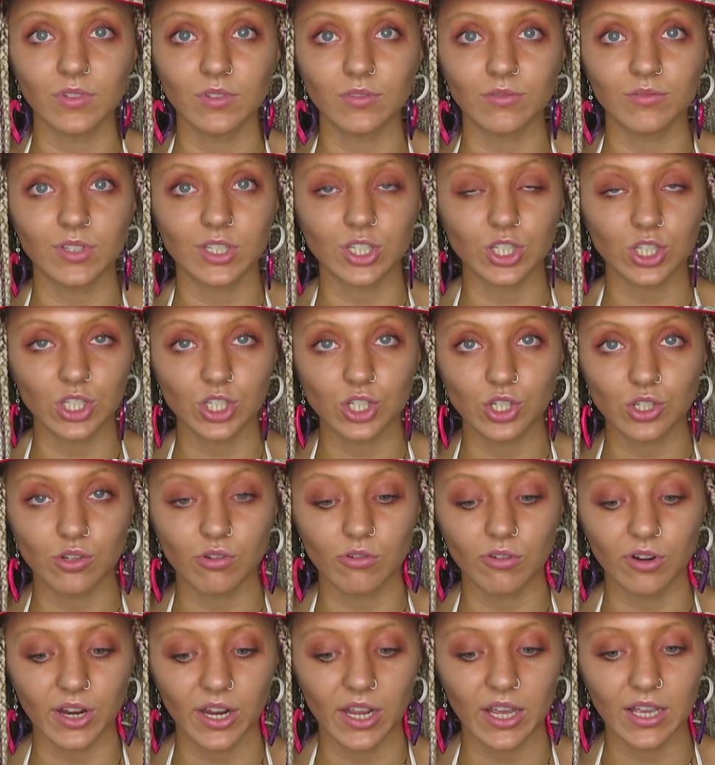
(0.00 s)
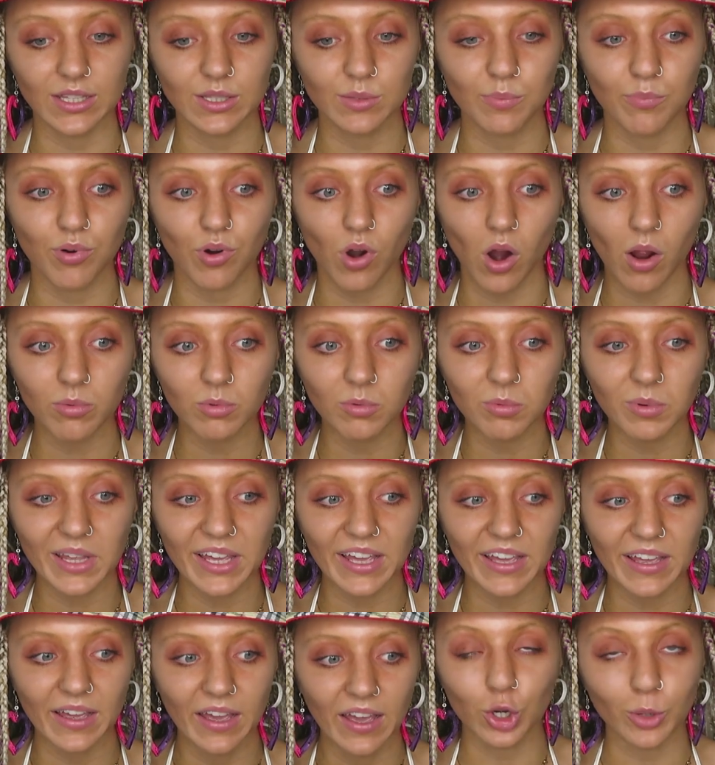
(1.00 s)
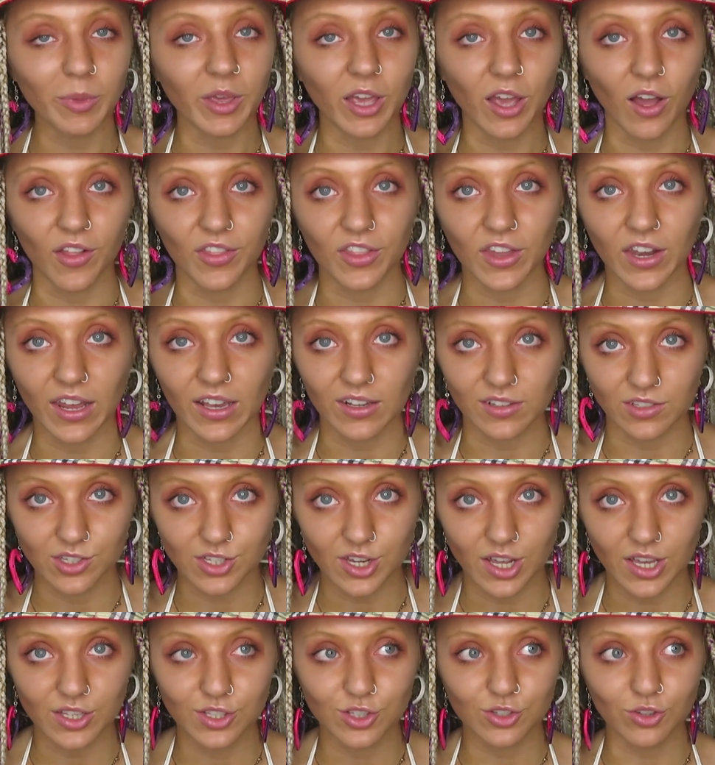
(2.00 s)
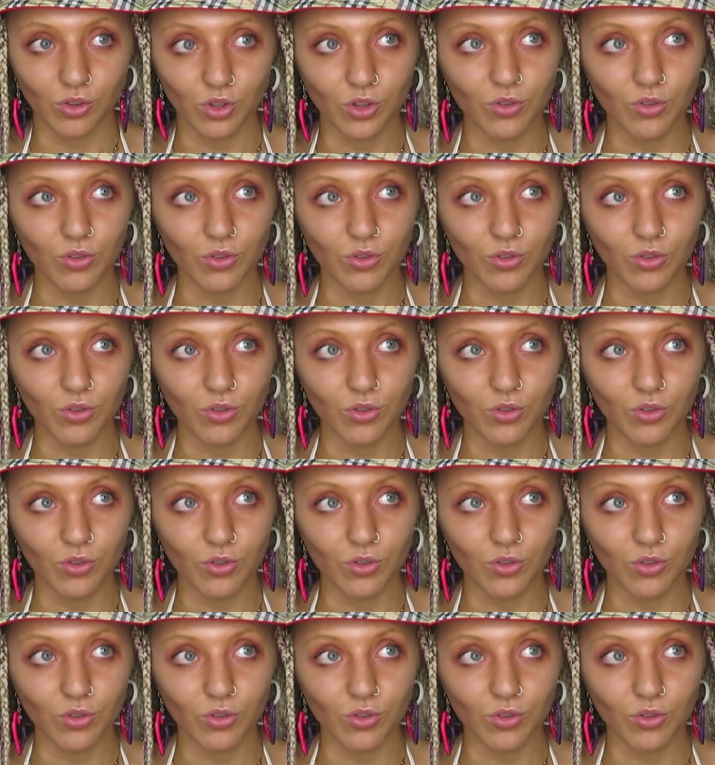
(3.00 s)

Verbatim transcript: vintage store it's probably going to be gone the next day so